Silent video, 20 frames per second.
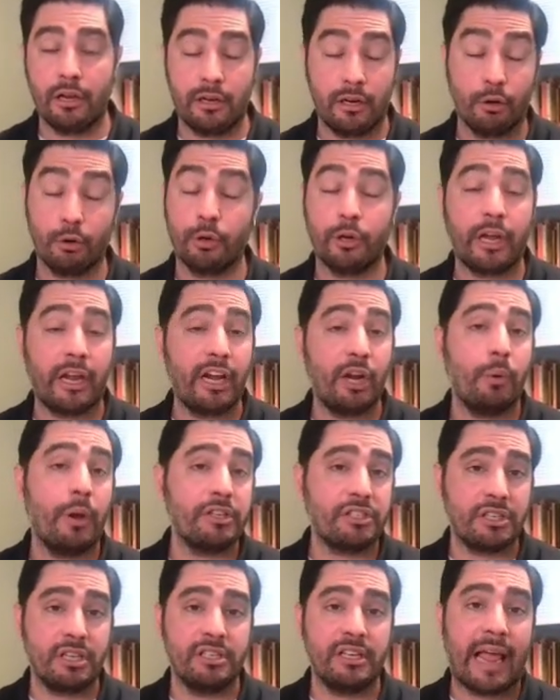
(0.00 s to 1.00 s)
or getting
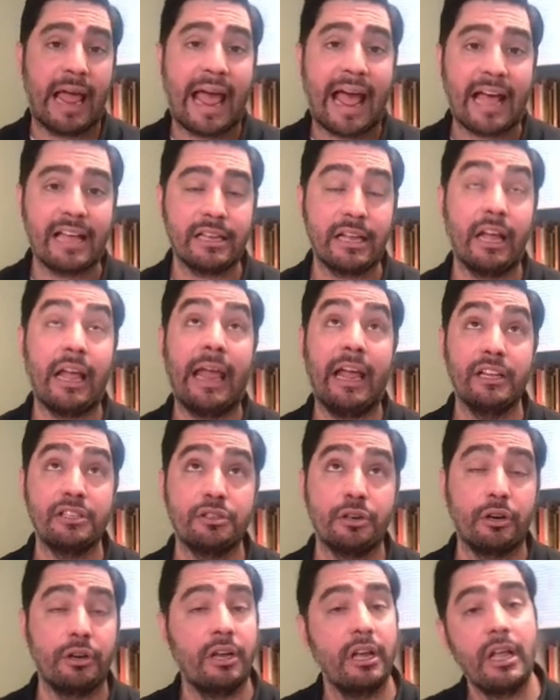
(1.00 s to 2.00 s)
questions
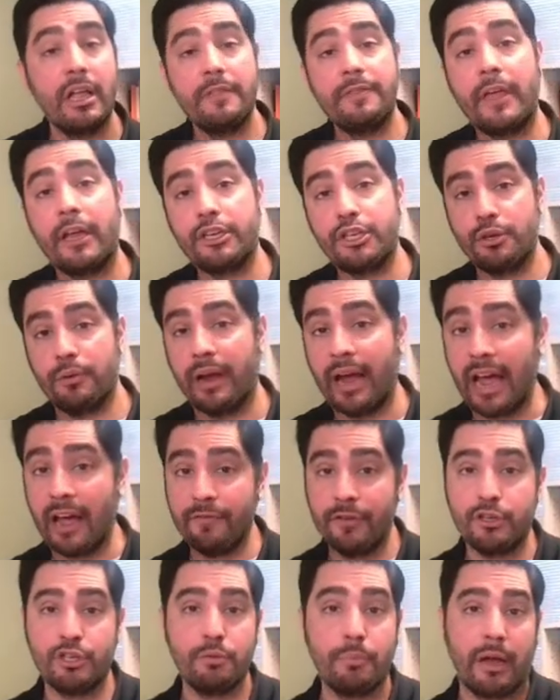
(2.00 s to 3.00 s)
answered that you have
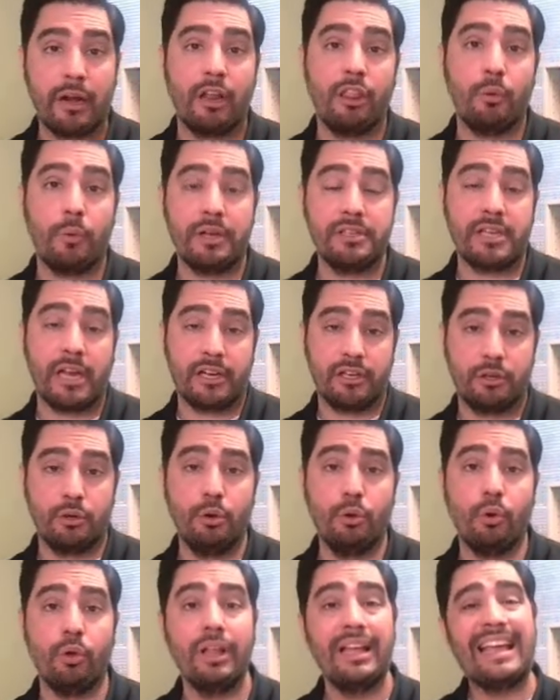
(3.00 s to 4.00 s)
that you might otherwise take to
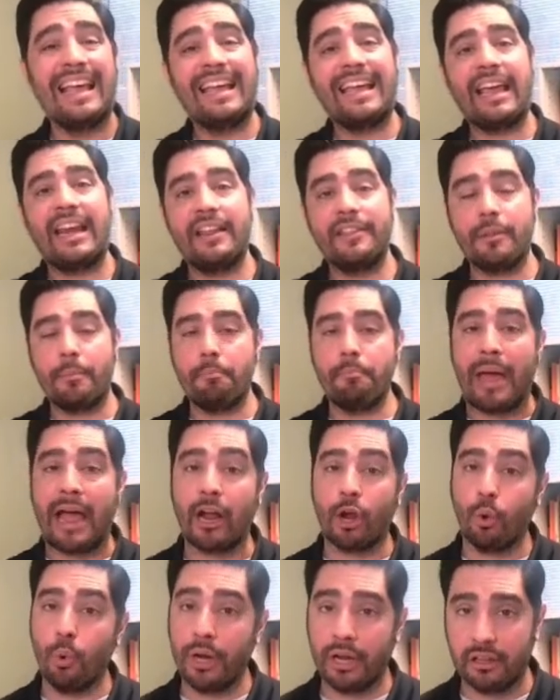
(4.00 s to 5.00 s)
Google, and getting them
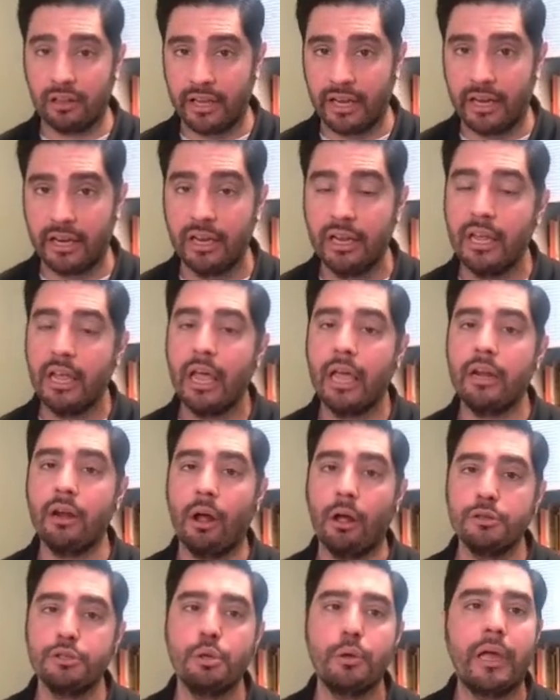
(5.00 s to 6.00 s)
back quickly, and
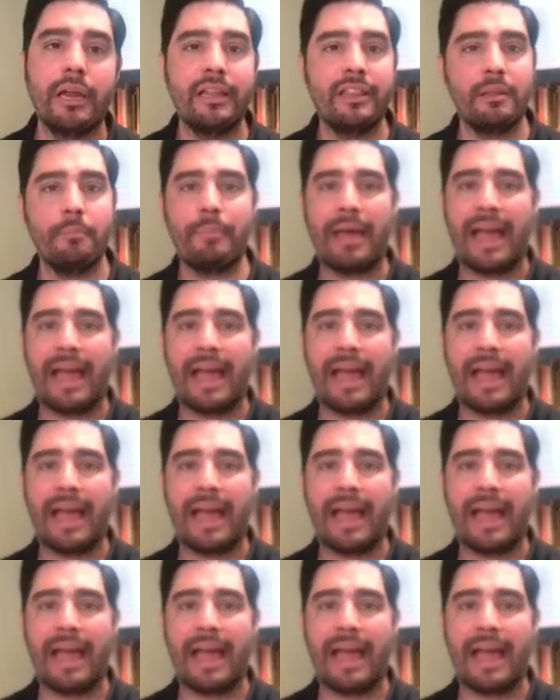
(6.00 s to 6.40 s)
also getting them